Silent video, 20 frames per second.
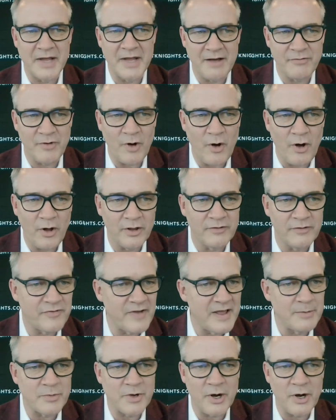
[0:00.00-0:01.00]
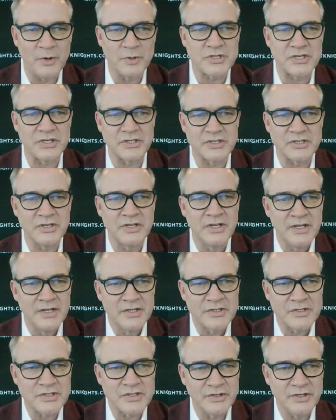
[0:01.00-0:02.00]
We have a Hall of Fame coach, and
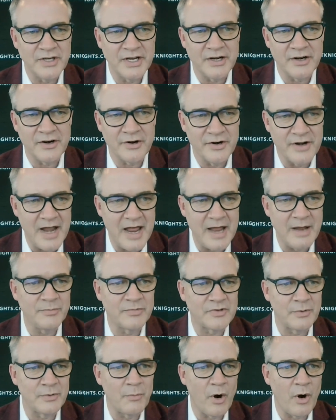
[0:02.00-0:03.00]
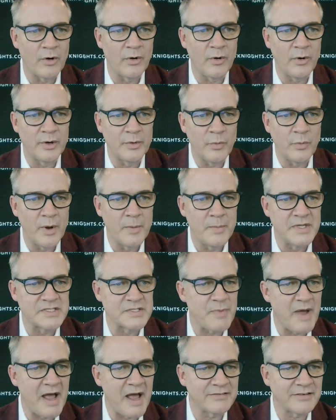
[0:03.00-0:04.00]
she'll hear her name tomorrow in
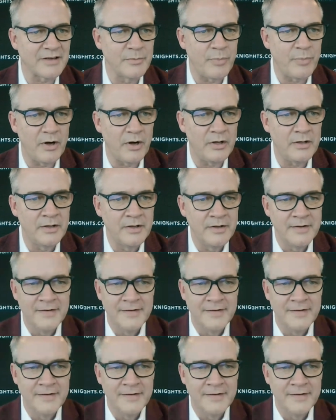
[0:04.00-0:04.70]
women's basketball.